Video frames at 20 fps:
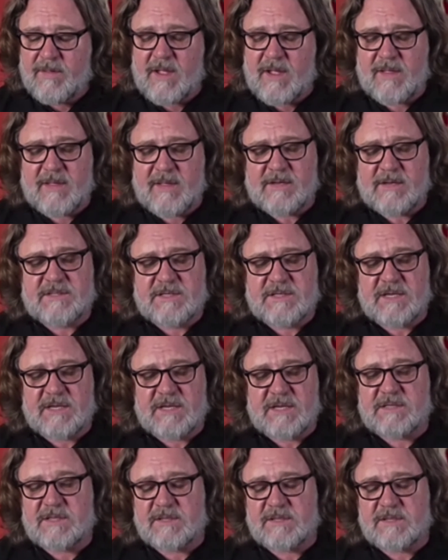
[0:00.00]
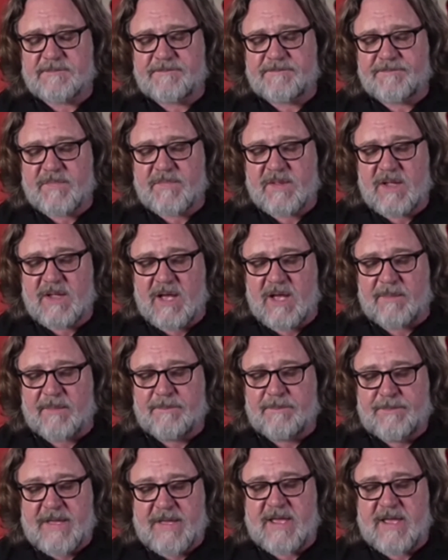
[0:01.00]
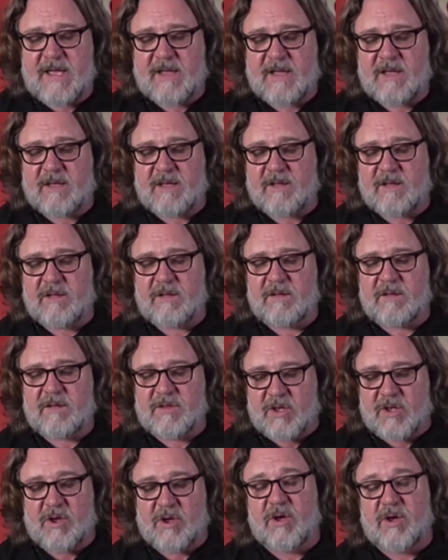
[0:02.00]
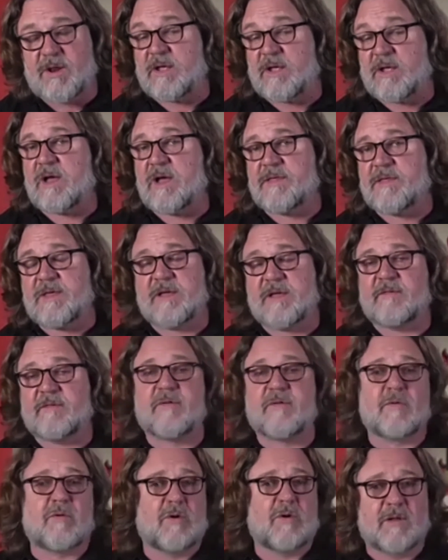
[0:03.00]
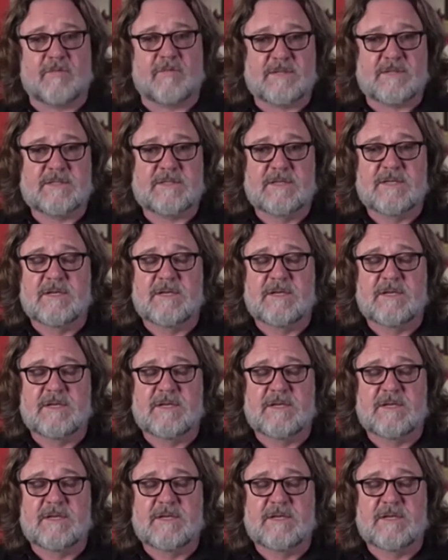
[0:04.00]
there's just a big yearning i think for all of us